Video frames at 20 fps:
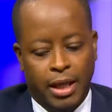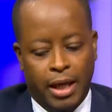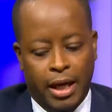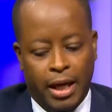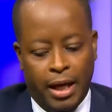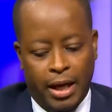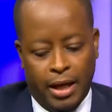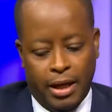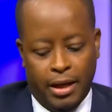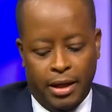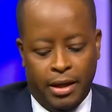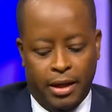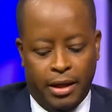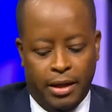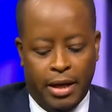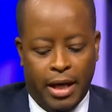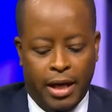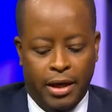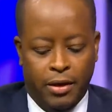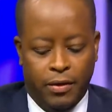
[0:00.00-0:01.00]
And
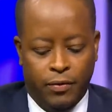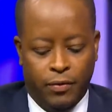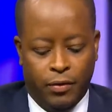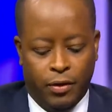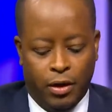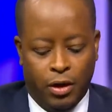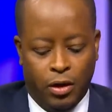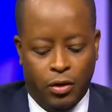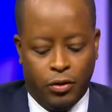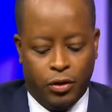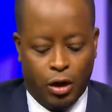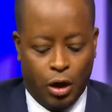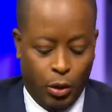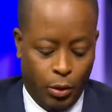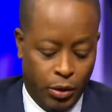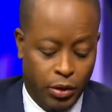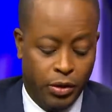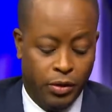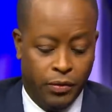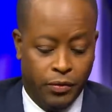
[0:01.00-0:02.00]
that involves
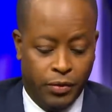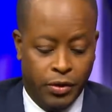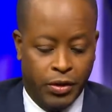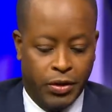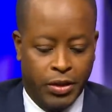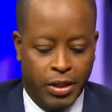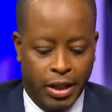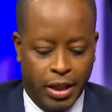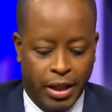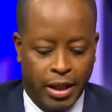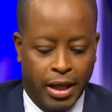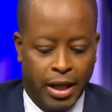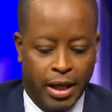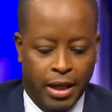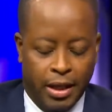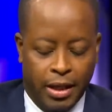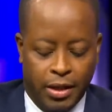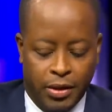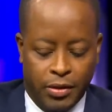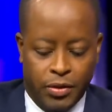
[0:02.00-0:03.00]
Howard University
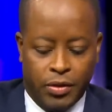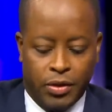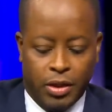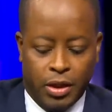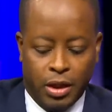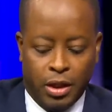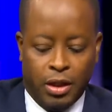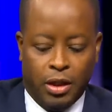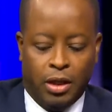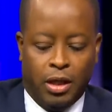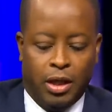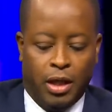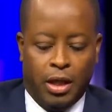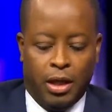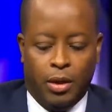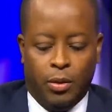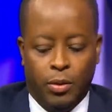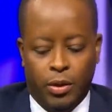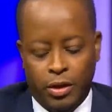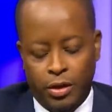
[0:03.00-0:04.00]
again as
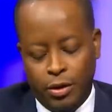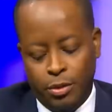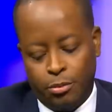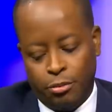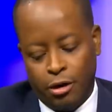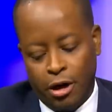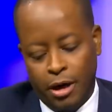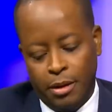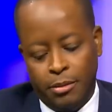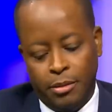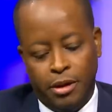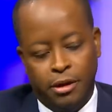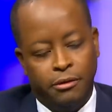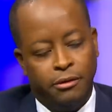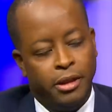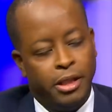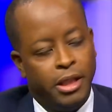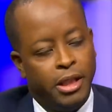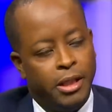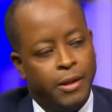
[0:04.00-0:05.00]
one of the
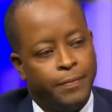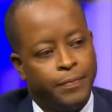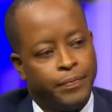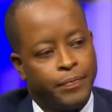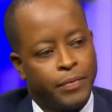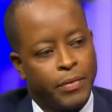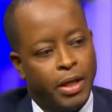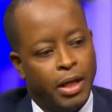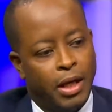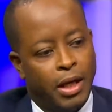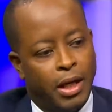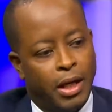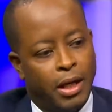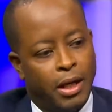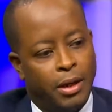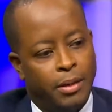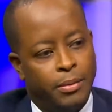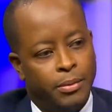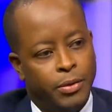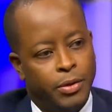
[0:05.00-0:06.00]
primary
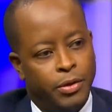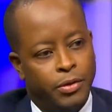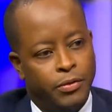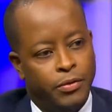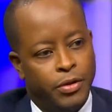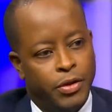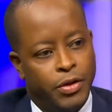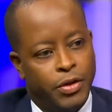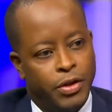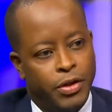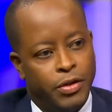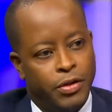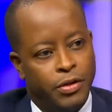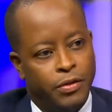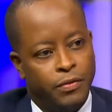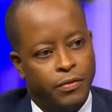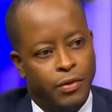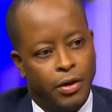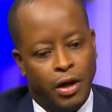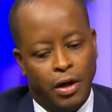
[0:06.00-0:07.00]
universities
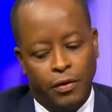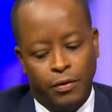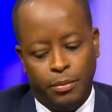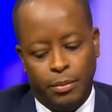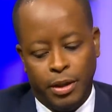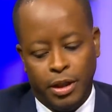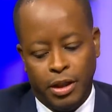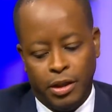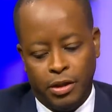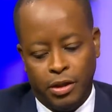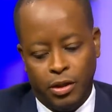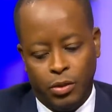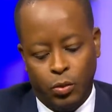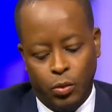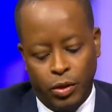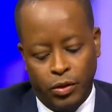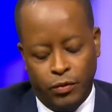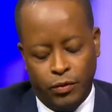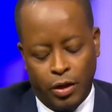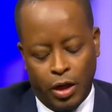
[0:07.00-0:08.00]
involved, but
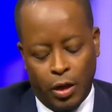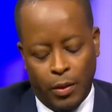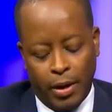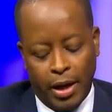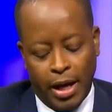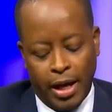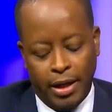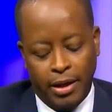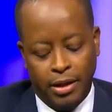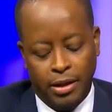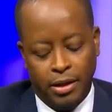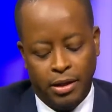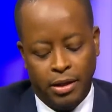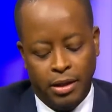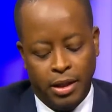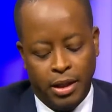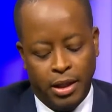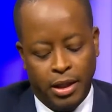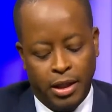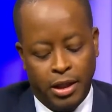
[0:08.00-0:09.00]
we've now added
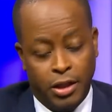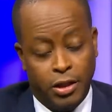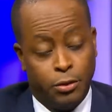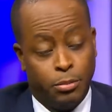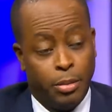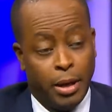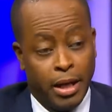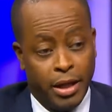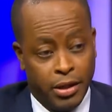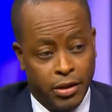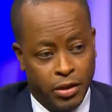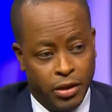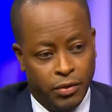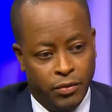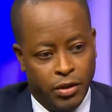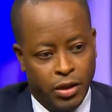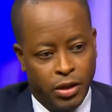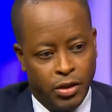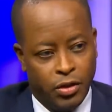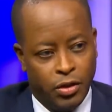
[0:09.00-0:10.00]
Hispanic
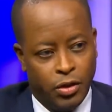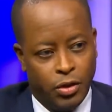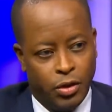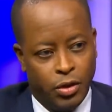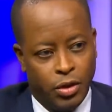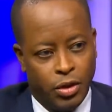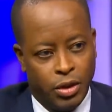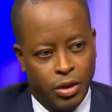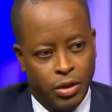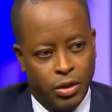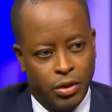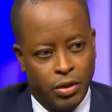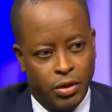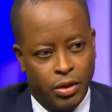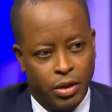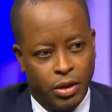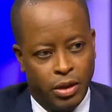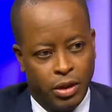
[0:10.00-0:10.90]
serving institutions,